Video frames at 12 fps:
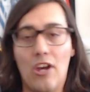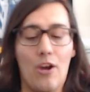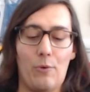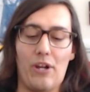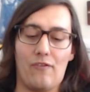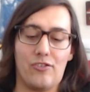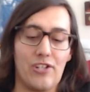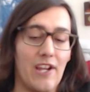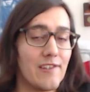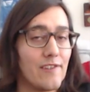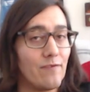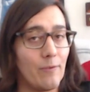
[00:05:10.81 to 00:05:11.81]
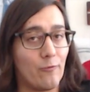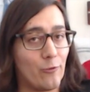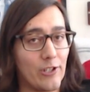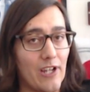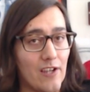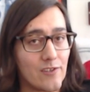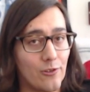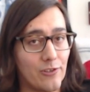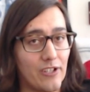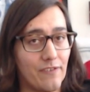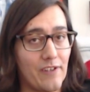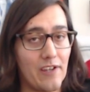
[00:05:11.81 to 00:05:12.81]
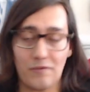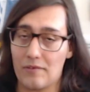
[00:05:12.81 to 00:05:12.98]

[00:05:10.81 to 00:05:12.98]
We have Jason from Free NASCAR D F S.